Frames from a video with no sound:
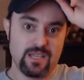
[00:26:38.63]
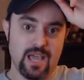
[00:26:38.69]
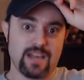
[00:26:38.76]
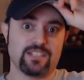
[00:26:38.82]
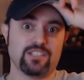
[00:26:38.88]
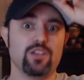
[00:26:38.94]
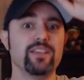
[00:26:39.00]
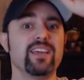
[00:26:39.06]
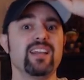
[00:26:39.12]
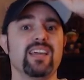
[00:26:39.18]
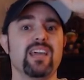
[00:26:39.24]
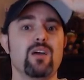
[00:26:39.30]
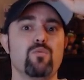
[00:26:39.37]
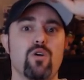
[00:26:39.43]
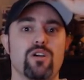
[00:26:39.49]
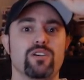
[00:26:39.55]
And it's only going
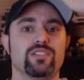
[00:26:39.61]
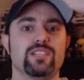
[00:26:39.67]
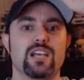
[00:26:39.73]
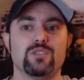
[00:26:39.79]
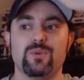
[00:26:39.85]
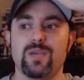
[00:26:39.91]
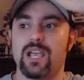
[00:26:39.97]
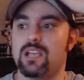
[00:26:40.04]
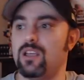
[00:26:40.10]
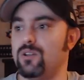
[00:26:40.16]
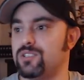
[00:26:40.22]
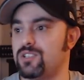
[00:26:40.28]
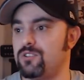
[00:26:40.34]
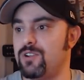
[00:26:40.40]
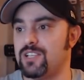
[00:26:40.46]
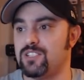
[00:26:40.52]
to get worse as we get
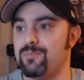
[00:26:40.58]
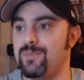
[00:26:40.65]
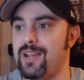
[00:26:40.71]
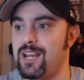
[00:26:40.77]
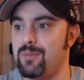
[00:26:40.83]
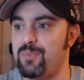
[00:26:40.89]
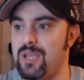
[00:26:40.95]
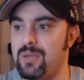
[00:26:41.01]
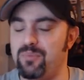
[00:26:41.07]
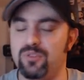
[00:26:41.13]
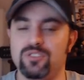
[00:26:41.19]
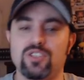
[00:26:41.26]
closer to WrestleMania, people.